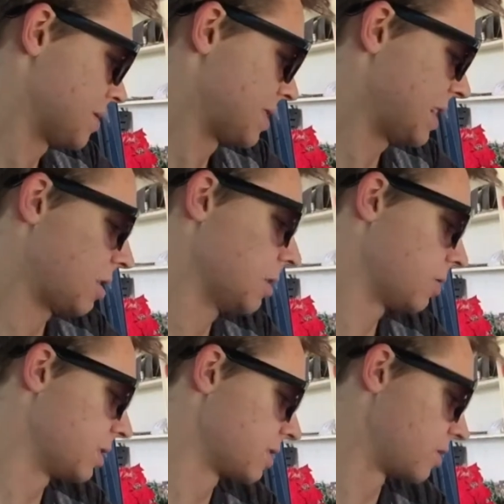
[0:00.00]
See how
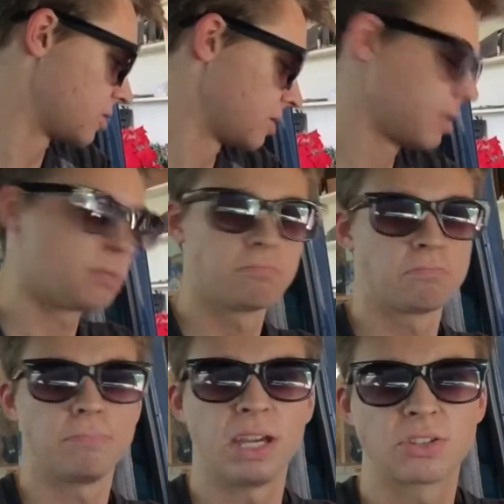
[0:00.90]
low it is?
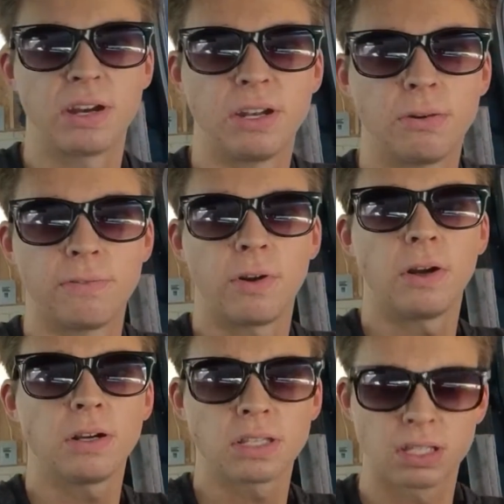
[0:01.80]
Bangs right into
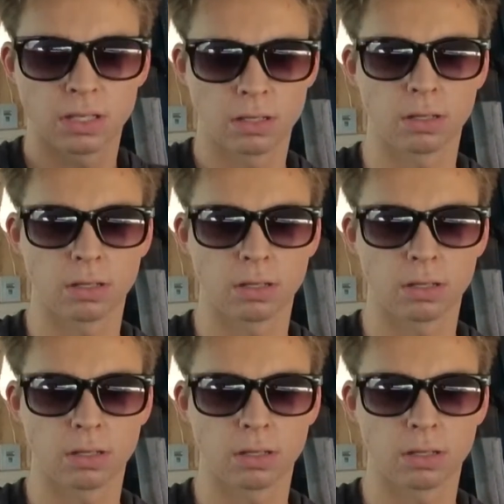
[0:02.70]
reverse.